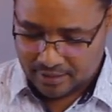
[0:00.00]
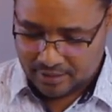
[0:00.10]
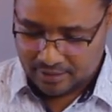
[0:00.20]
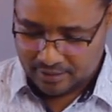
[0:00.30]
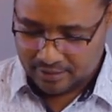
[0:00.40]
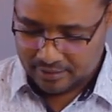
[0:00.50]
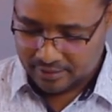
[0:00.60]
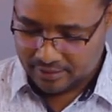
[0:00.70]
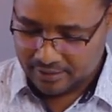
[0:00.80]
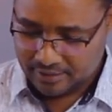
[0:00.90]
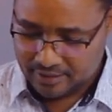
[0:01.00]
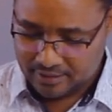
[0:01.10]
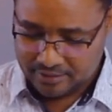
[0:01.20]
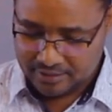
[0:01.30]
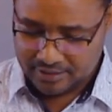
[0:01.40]
And the
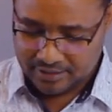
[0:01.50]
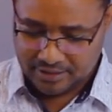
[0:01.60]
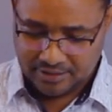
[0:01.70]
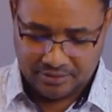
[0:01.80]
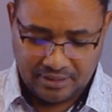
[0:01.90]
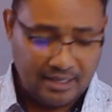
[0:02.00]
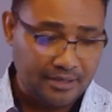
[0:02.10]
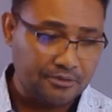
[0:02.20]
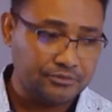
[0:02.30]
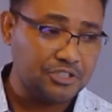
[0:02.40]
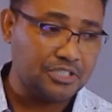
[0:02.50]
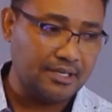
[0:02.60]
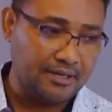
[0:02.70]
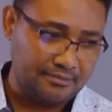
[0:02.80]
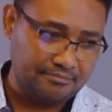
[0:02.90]
Kalner in the land of
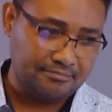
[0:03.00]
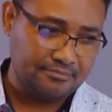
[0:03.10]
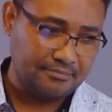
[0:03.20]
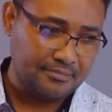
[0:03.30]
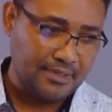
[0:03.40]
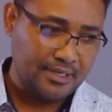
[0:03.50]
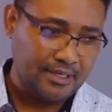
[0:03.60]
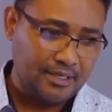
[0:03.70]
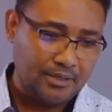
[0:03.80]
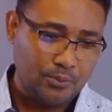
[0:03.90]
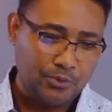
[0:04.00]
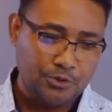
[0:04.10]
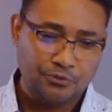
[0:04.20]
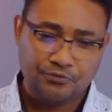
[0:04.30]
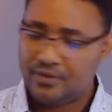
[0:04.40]
Shinar. We
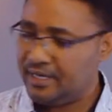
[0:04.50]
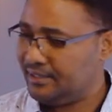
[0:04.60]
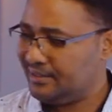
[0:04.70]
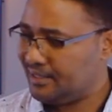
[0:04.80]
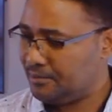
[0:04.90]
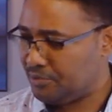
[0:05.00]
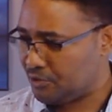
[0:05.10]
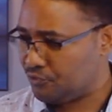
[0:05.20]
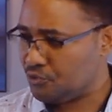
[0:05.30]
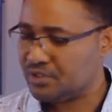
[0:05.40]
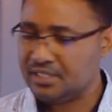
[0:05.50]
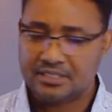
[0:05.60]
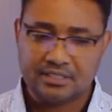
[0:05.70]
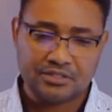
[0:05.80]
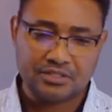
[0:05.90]
do find a bit of those
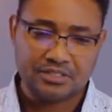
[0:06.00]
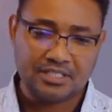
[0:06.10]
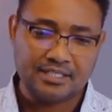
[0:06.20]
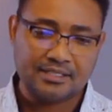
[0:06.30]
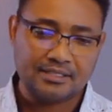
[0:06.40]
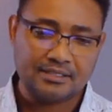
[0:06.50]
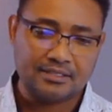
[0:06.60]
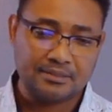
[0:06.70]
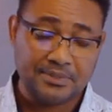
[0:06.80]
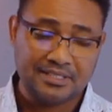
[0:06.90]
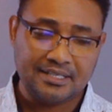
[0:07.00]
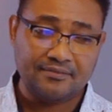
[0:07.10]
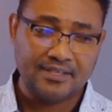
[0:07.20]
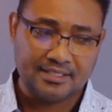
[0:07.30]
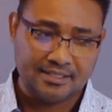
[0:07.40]
details in Genesis chapter
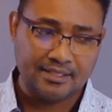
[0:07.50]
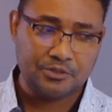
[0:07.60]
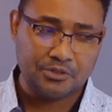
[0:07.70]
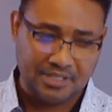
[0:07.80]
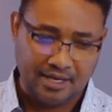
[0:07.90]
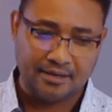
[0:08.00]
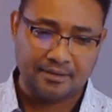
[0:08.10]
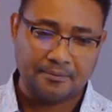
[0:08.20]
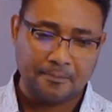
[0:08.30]
10, verse 9 to 10.